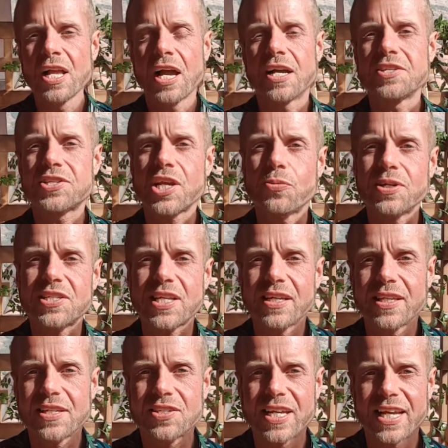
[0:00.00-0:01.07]
And so we see
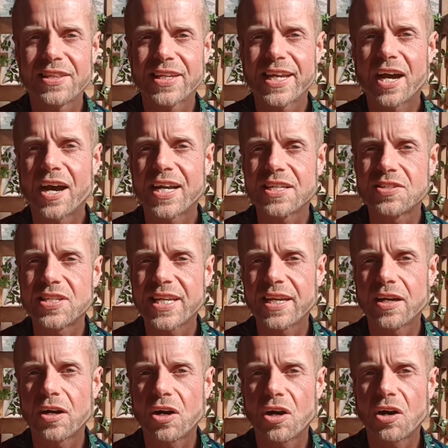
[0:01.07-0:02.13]
this in the
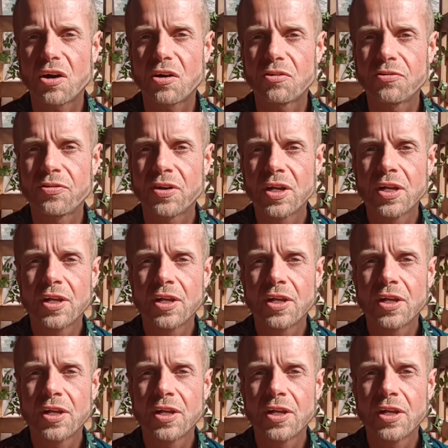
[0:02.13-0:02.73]
idea of